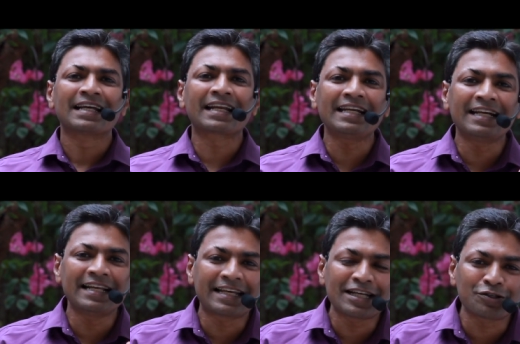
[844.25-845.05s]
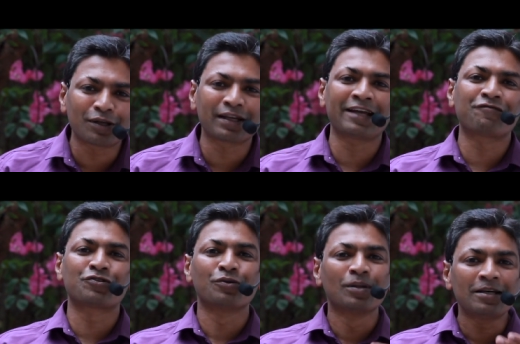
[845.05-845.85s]
rededicate your life
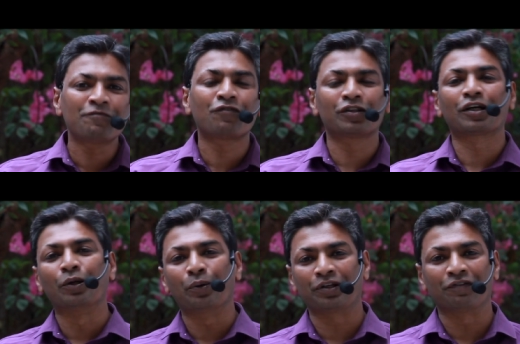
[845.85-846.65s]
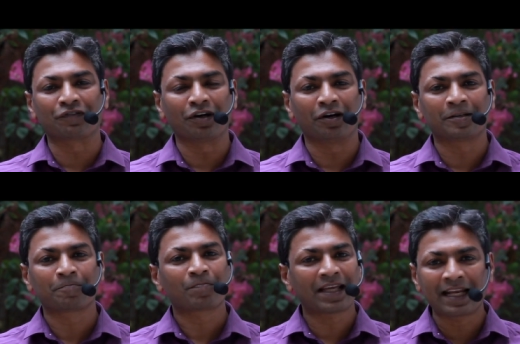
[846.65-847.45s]
to live for the glory of God.
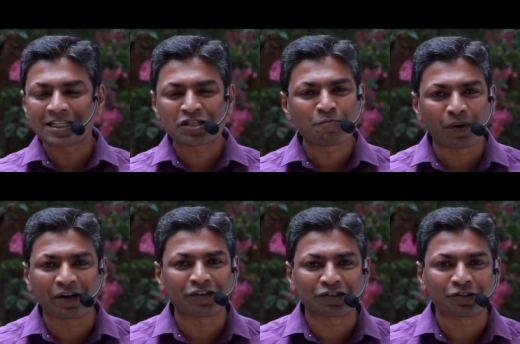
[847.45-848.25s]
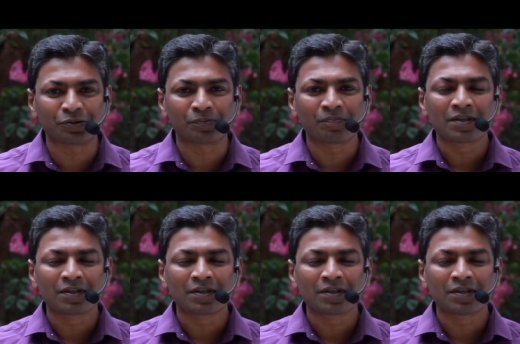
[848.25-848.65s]
Can I just pray with you?